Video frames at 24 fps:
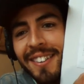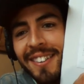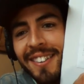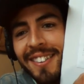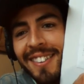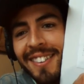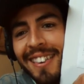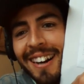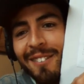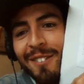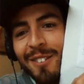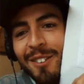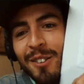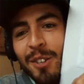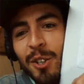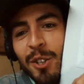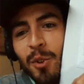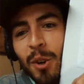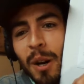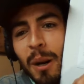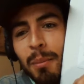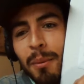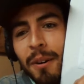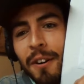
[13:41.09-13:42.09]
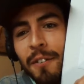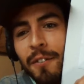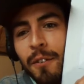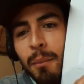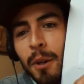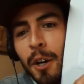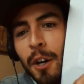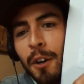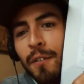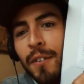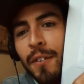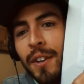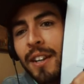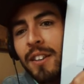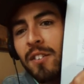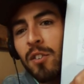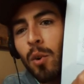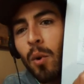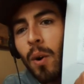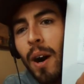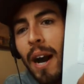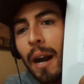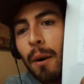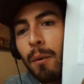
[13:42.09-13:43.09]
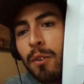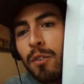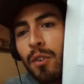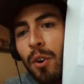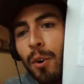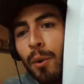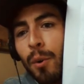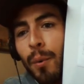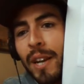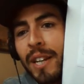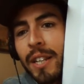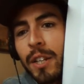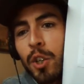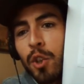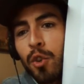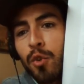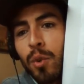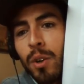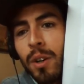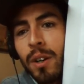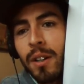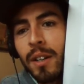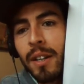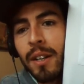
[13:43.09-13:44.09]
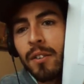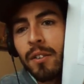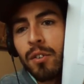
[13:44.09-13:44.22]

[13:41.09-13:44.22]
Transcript: That was the drop off from COVID. And so I was already struggling.